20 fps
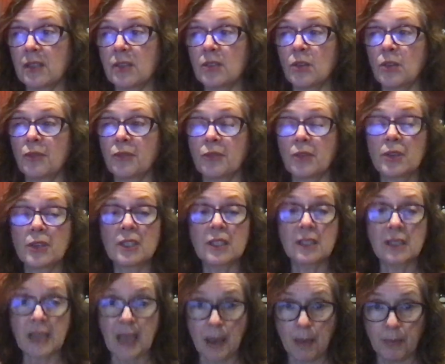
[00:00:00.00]
So, for
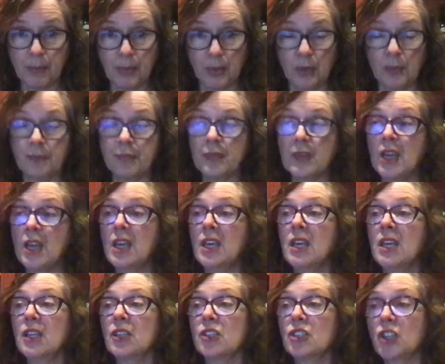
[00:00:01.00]
example,
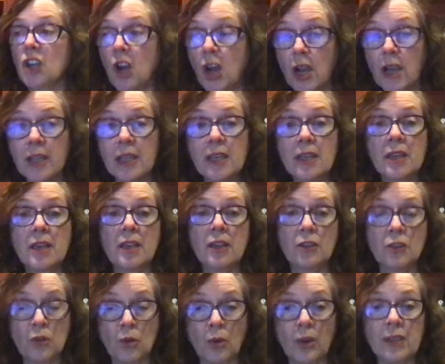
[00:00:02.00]
talking
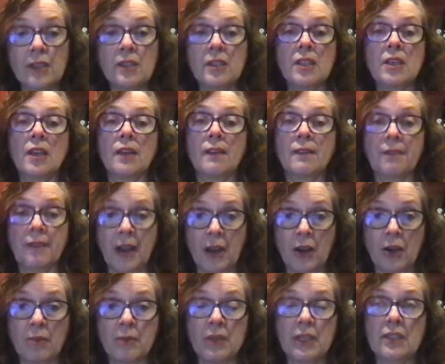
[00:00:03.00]
in noisy
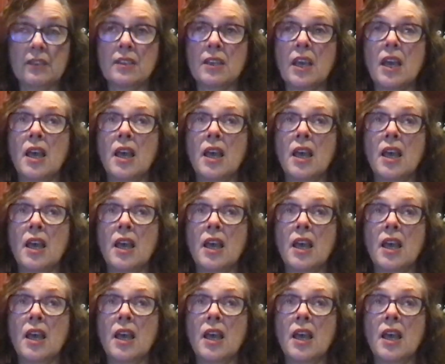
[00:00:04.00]
environments.